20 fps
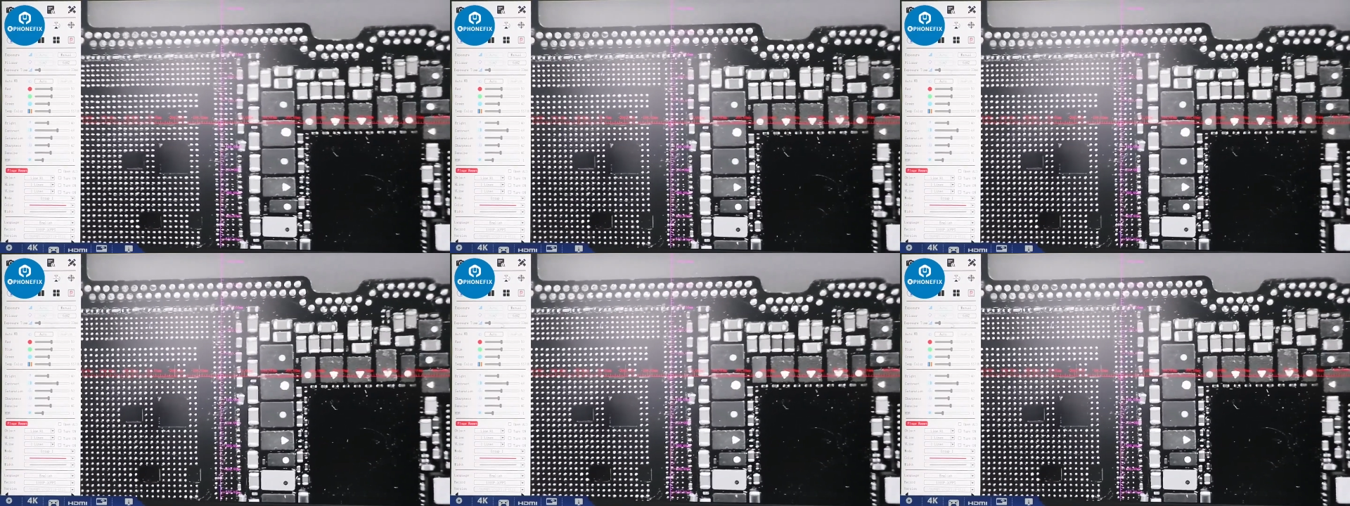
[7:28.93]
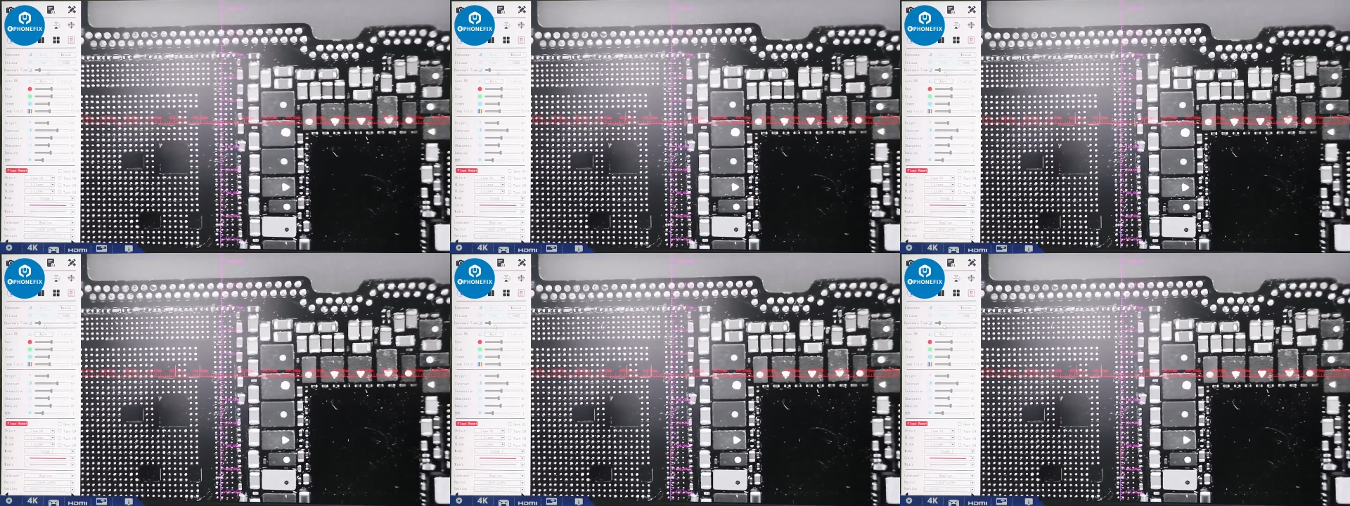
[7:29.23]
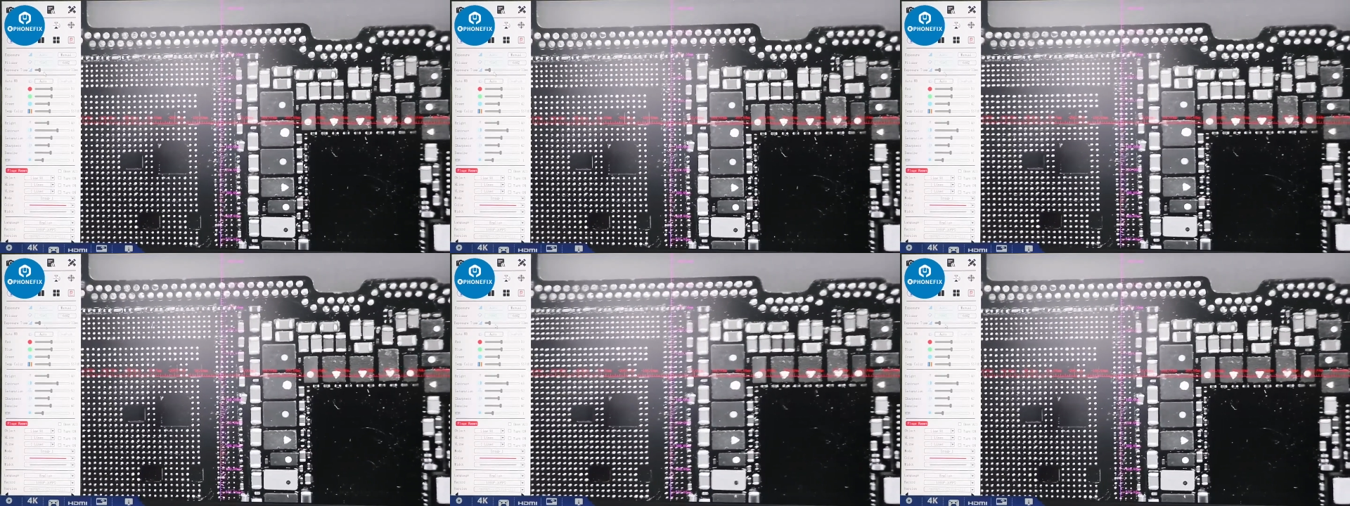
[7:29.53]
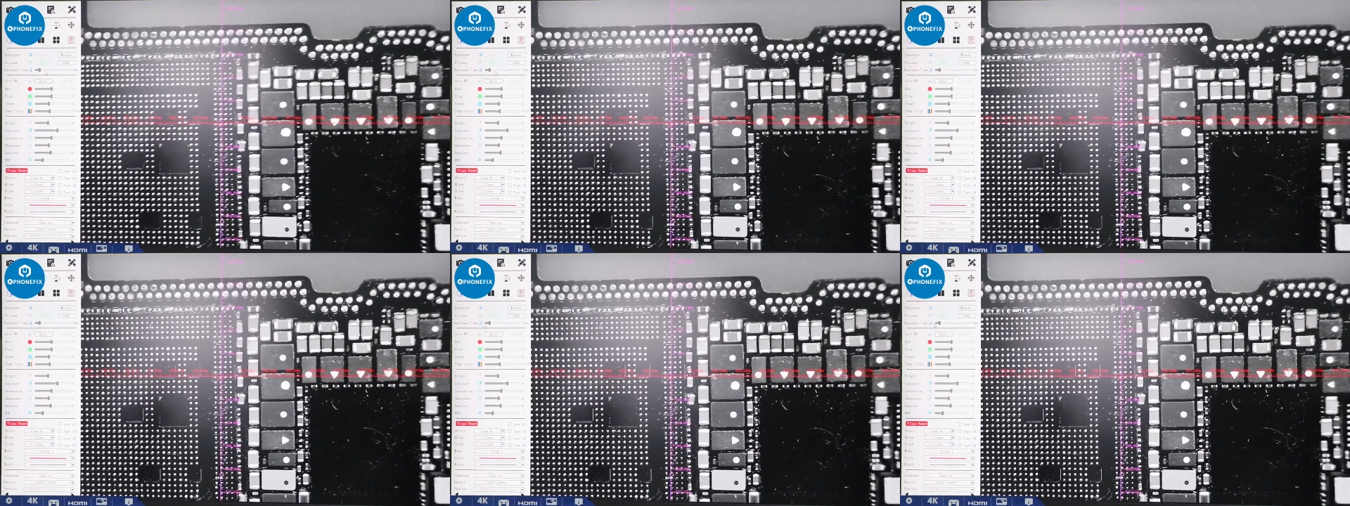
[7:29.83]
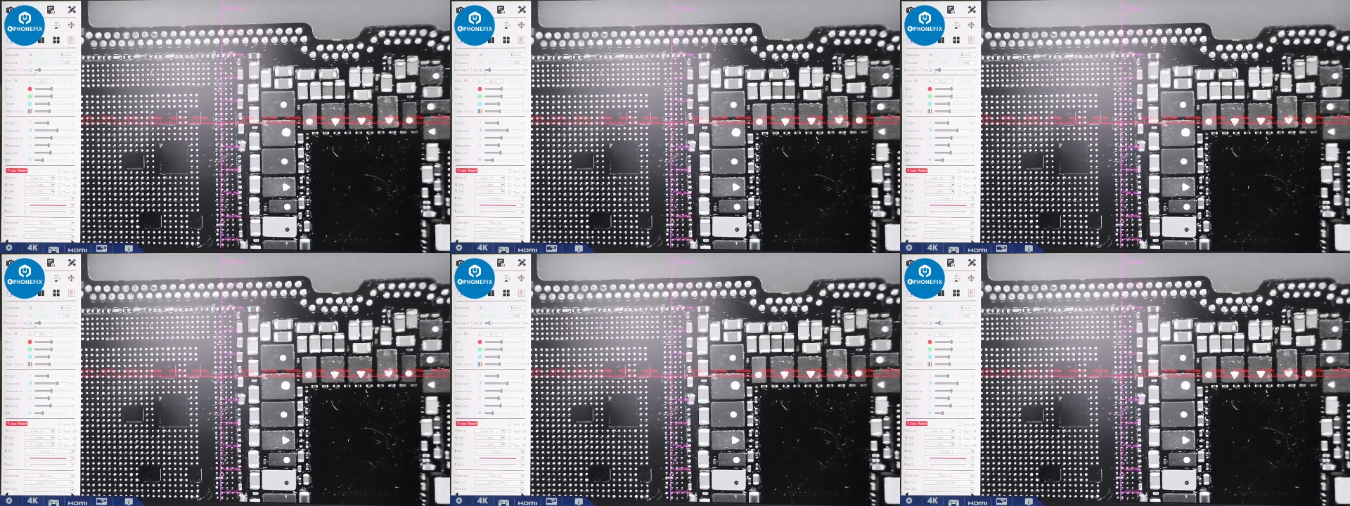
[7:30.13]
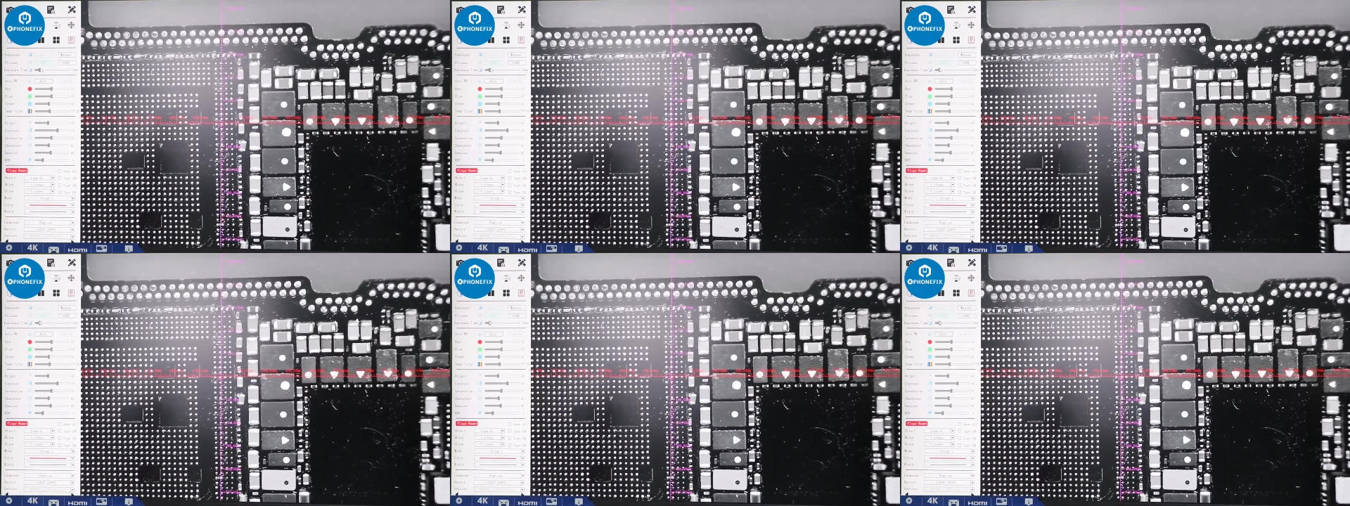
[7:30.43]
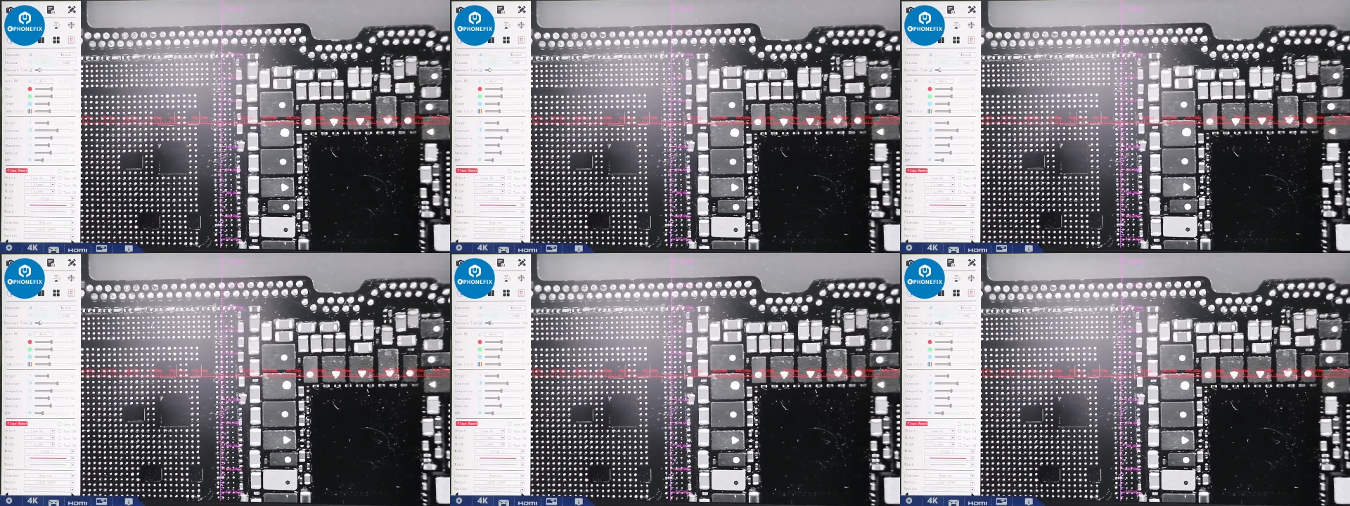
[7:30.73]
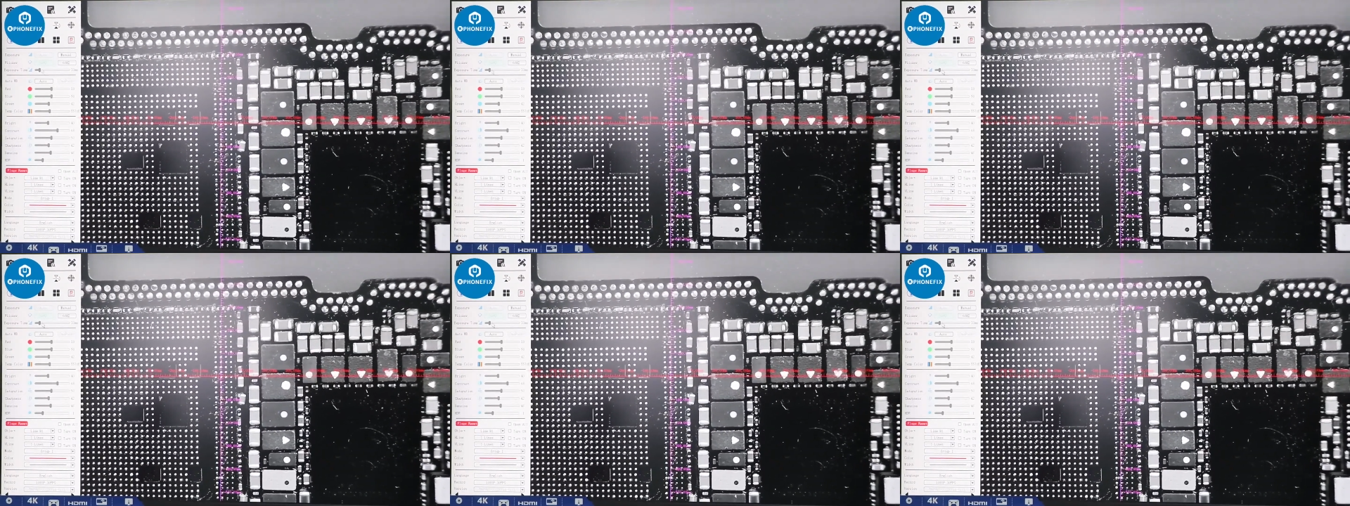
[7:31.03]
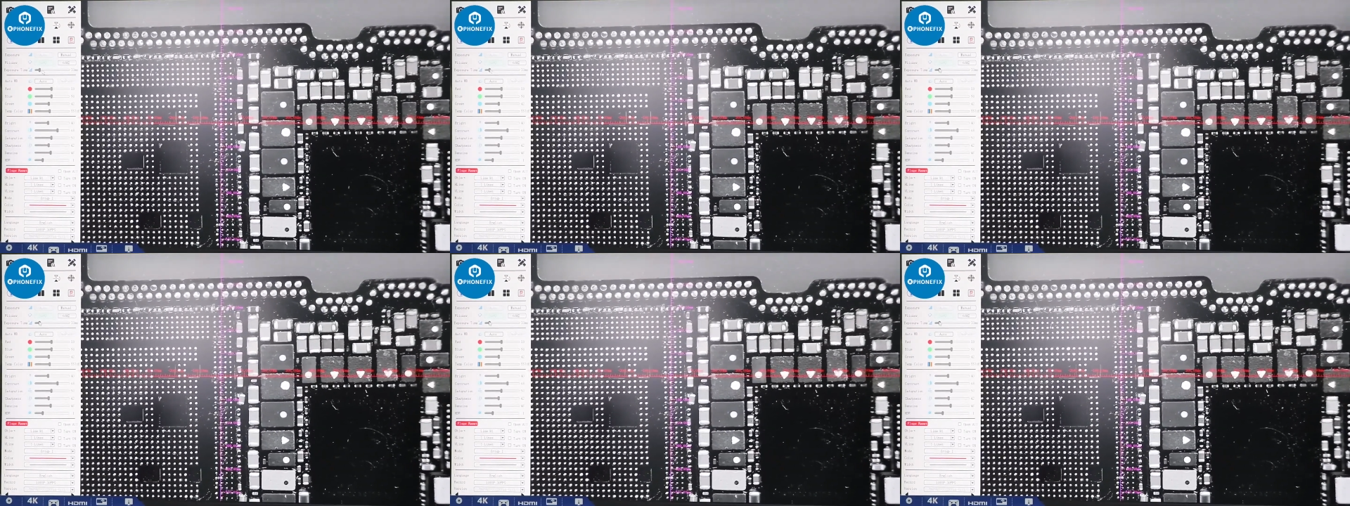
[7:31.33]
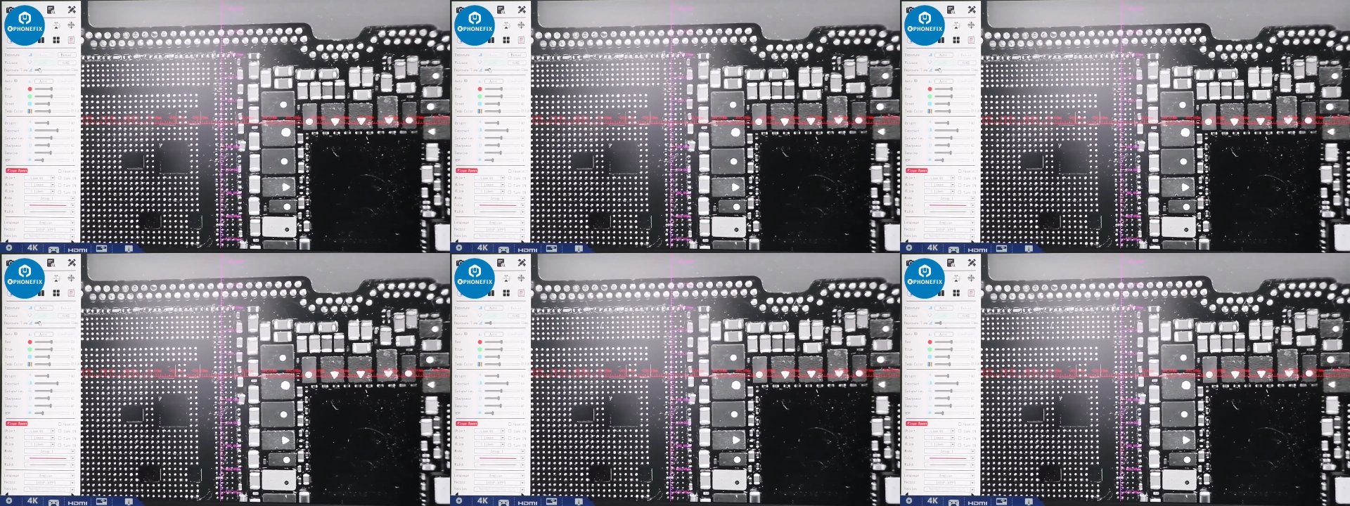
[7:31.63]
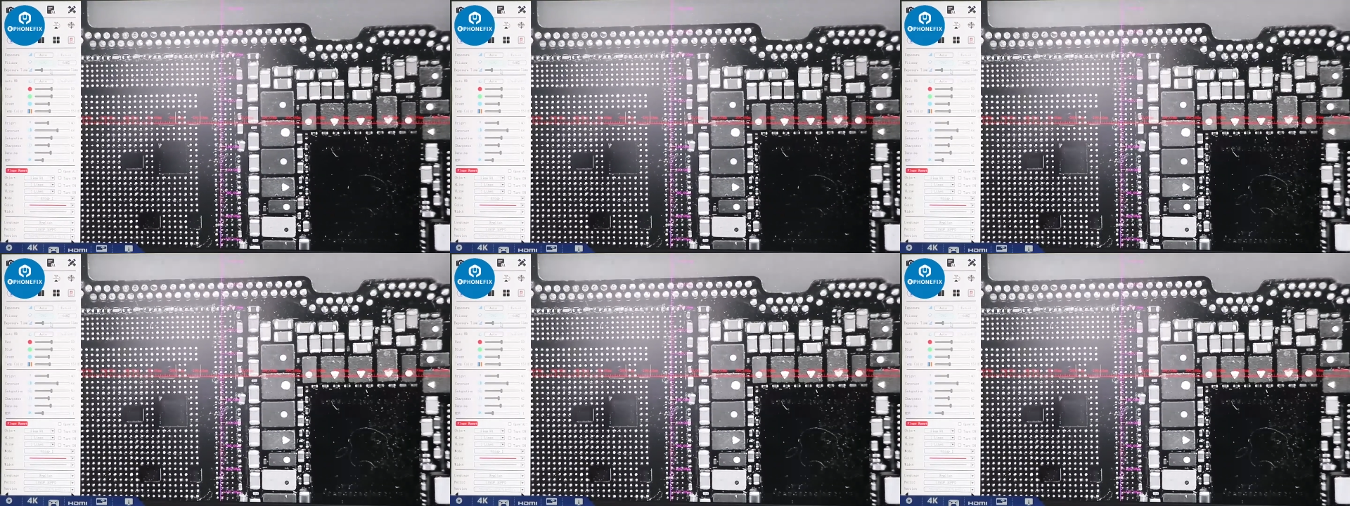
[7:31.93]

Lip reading: [unreadable: no face in view]